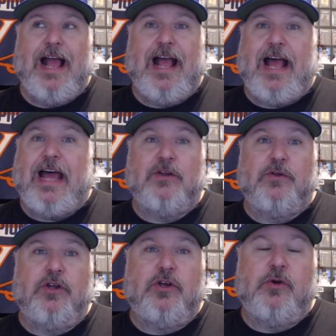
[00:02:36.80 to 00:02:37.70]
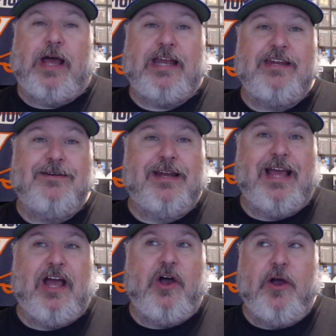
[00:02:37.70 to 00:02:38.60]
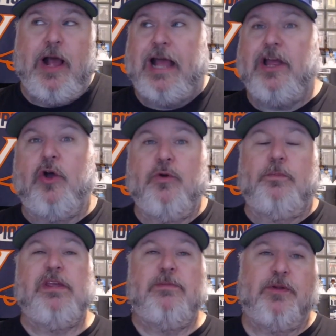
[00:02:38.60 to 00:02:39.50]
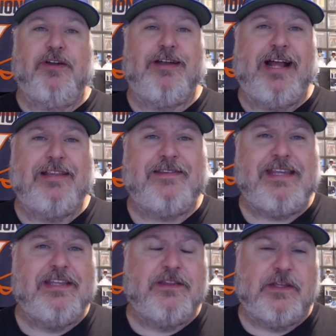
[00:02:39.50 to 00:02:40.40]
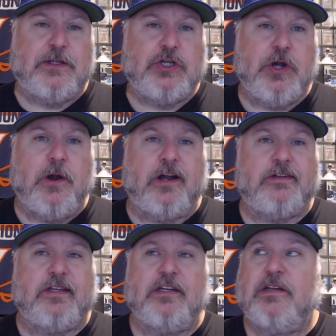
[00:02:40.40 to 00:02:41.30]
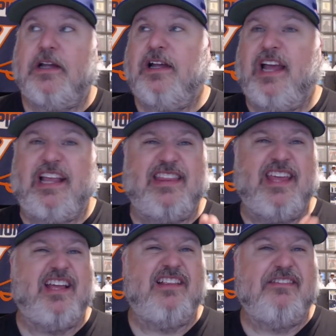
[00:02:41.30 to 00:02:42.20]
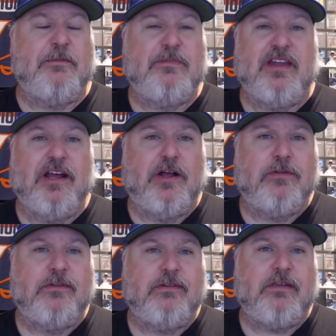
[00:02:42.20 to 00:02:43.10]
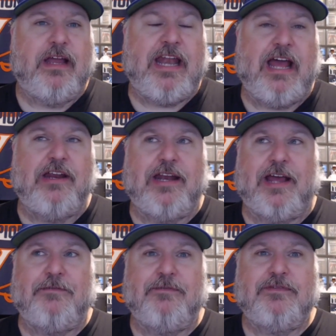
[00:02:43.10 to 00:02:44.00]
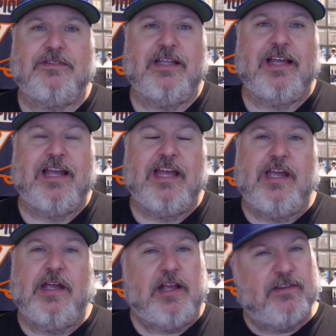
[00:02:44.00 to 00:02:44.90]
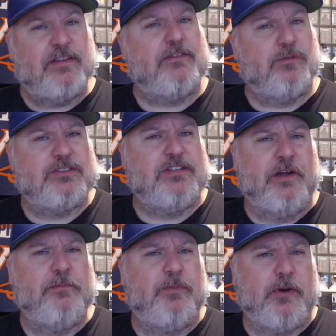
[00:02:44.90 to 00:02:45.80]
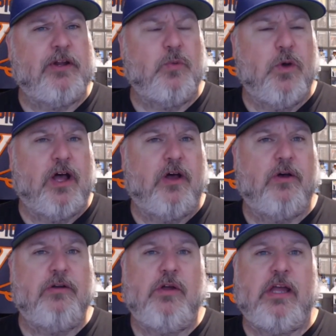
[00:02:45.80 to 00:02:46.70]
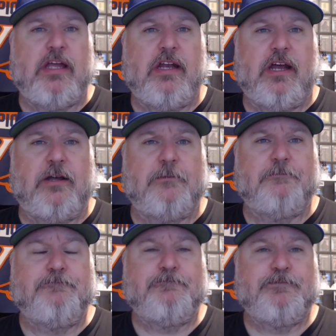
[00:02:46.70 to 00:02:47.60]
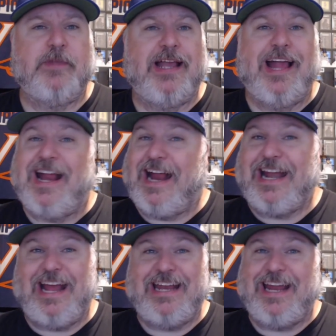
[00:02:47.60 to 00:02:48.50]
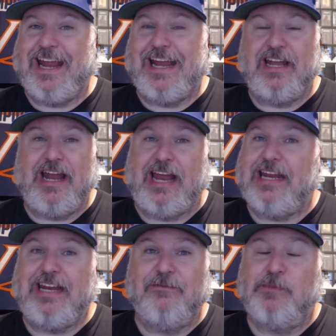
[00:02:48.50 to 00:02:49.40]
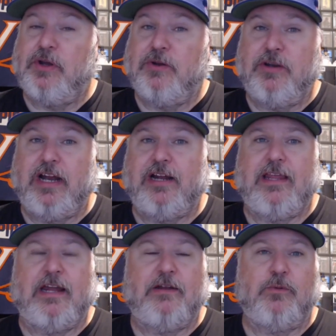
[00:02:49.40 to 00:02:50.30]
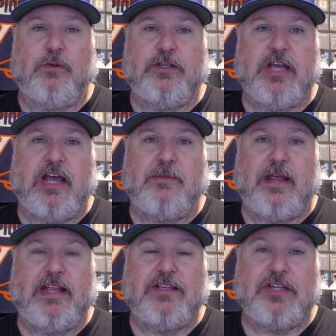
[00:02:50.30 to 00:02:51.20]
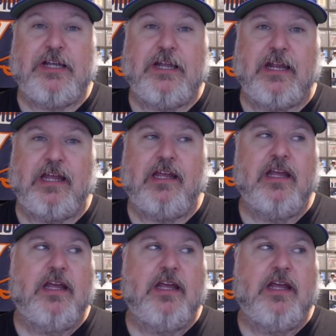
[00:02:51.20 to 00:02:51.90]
I don't know. I hope people are not seeing the chart and thinking something else now that I've, cause this was done pretty well. And I didn't even put on there that is with John Mangini.